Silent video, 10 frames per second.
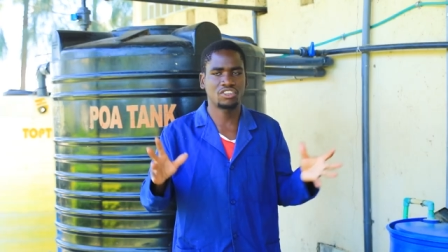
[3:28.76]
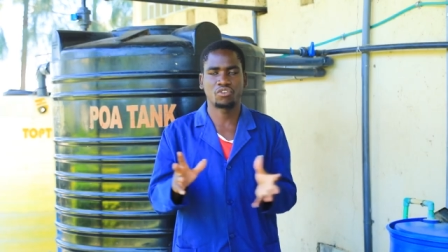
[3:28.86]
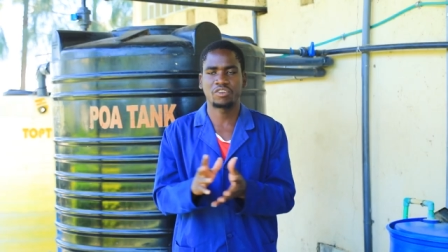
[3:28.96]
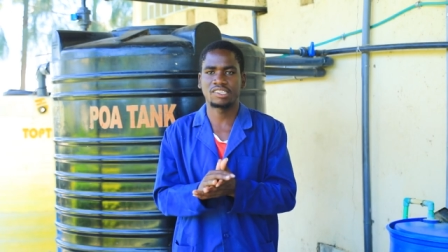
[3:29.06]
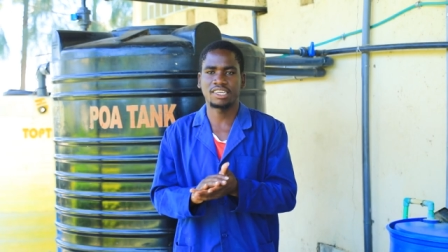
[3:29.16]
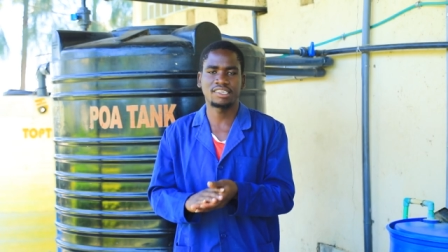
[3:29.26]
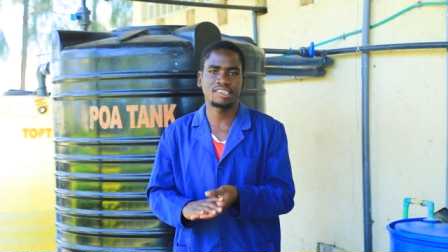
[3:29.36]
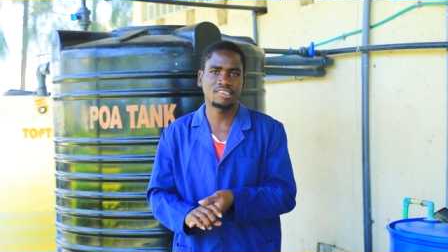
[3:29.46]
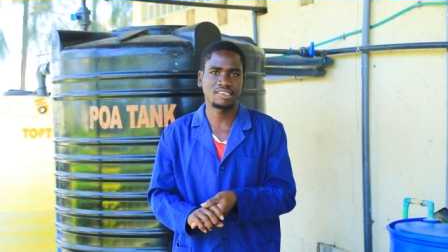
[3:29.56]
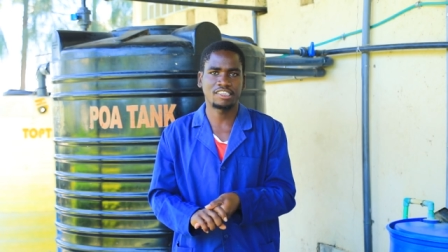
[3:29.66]
very
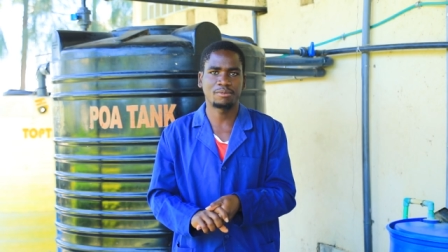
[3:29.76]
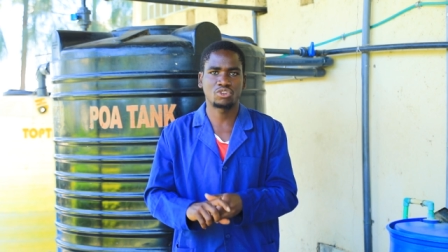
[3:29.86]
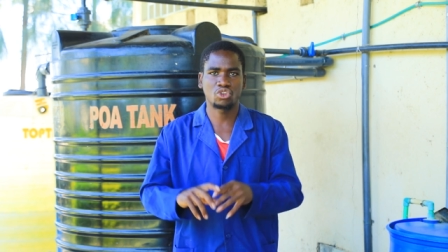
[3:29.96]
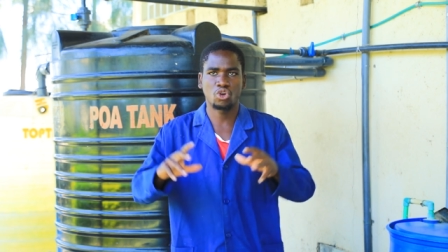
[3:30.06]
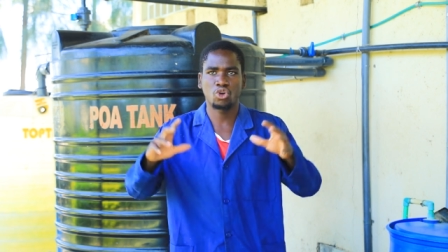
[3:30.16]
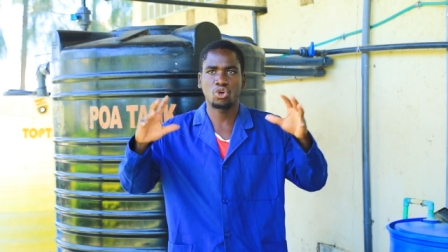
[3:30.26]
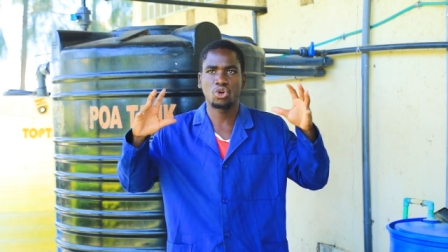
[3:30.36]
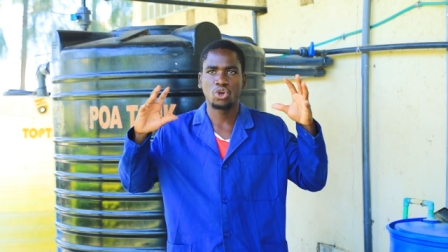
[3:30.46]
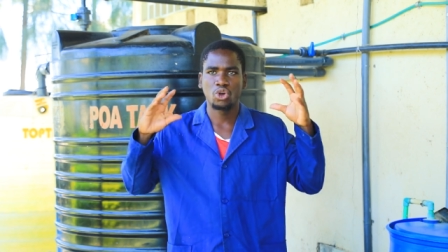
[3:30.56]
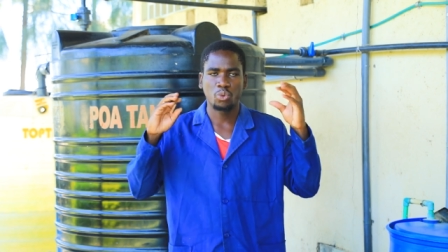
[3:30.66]
sophisticated system. So
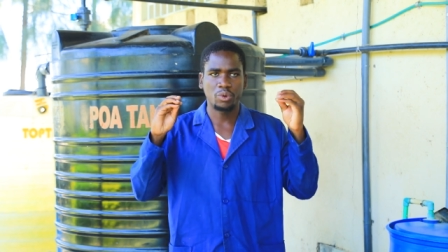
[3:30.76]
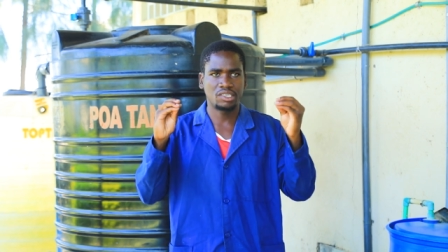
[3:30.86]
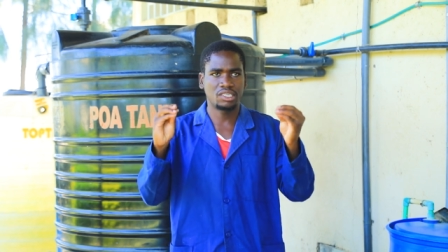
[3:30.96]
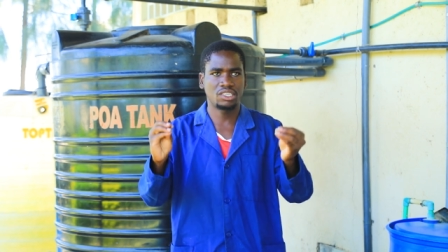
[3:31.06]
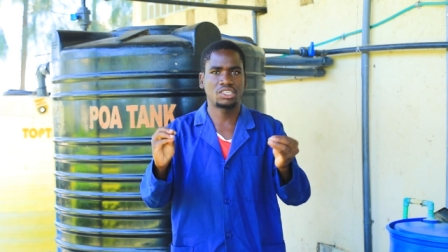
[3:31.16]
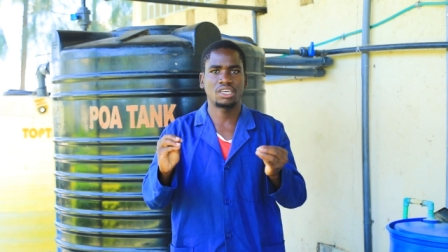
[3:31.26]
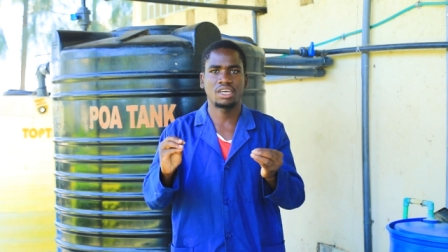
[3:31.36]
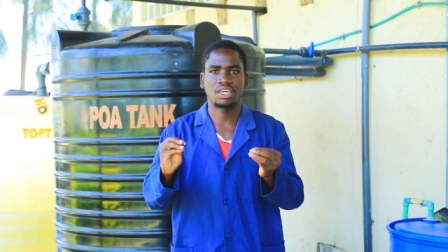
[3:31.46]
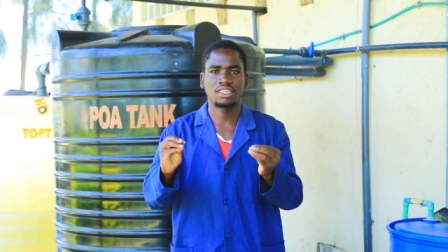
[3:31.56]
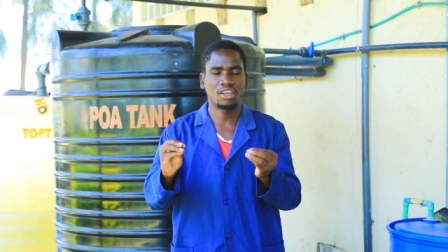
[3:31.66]
we teach
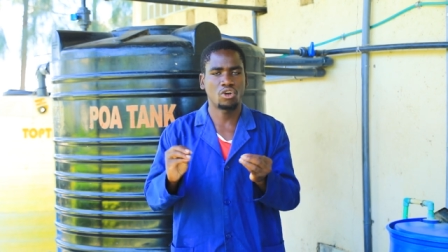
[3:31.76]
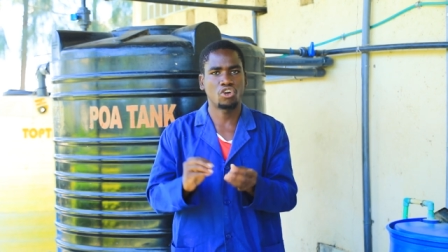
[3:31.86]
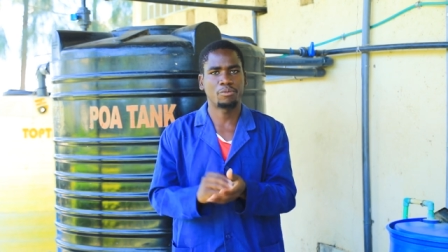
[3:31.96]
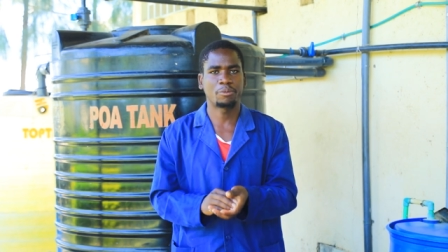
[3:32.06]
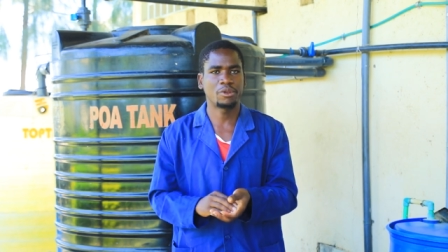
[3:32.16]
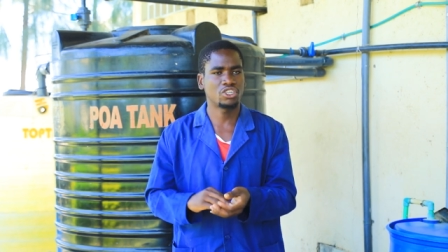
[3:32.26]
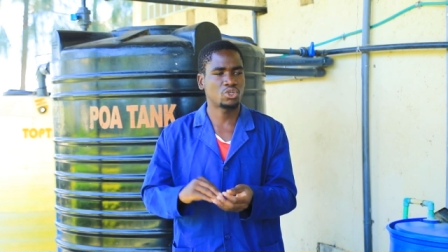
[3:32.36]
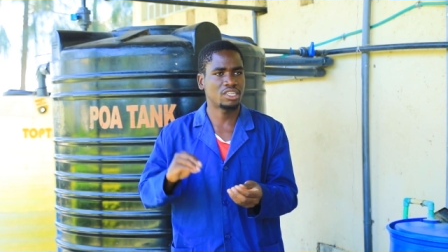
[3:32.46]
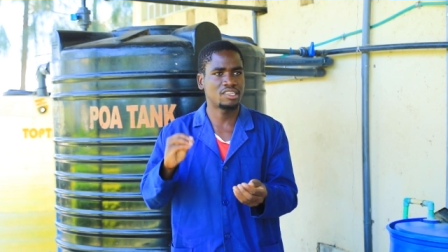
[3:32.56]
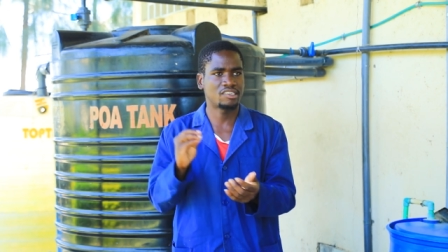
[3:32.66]
the local
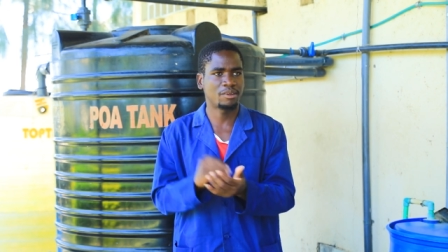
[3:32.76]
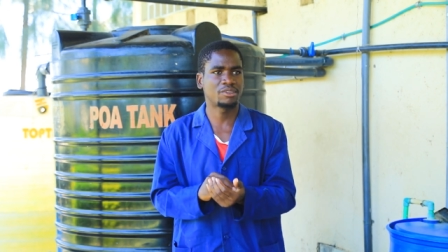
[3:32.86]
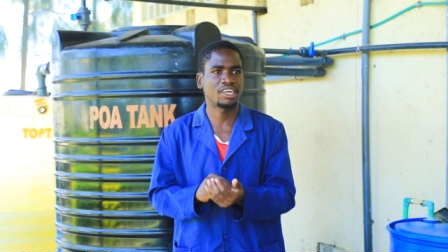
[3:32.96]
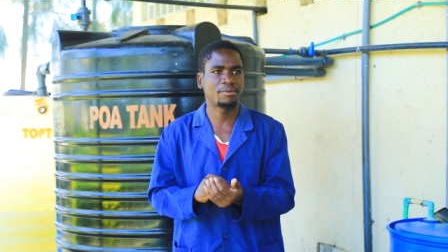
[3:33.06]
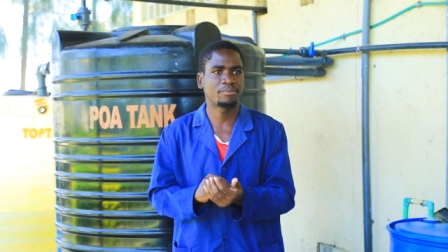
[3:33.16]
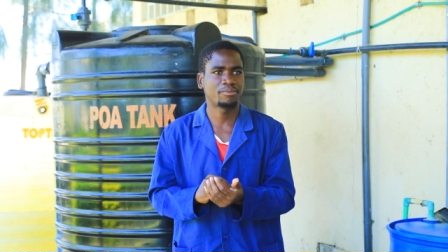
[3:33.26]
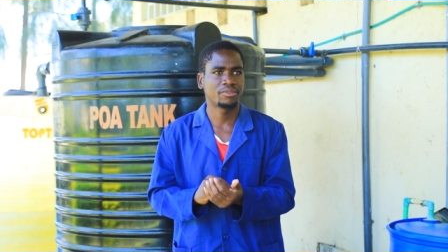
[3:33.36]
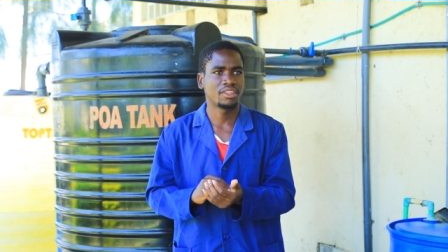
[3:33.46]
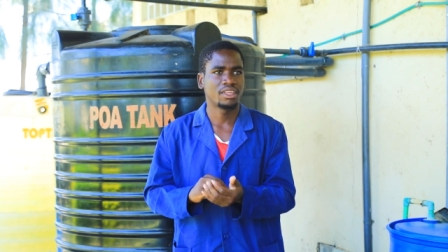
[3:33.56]
population at the same time,